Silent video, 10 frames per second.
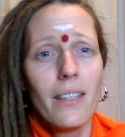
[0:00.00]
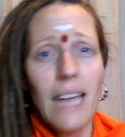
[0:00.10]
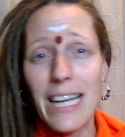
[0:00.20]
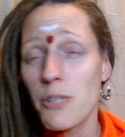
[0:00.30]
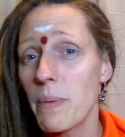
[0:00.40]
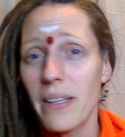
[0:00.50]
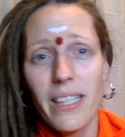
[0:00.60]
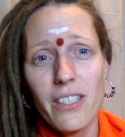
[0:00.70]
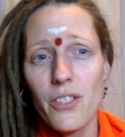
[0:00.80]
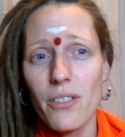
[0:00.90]

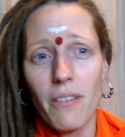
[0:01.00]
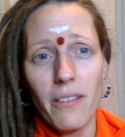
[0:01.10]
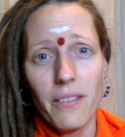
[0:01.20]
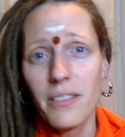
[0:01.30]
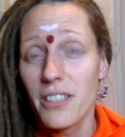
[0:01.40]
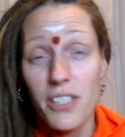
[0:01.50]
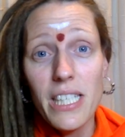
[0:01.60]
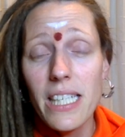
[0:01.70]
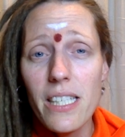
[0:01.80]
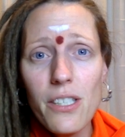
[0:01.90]
experience
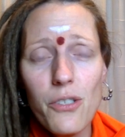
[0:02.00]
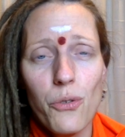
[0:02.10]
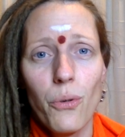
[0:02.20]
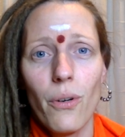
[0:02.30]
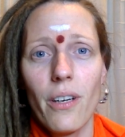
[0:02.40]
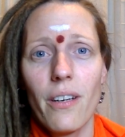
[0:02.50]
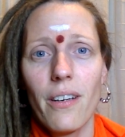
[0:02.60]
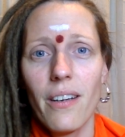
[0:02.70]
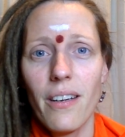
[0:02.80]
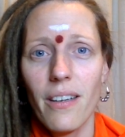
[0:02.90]
disease or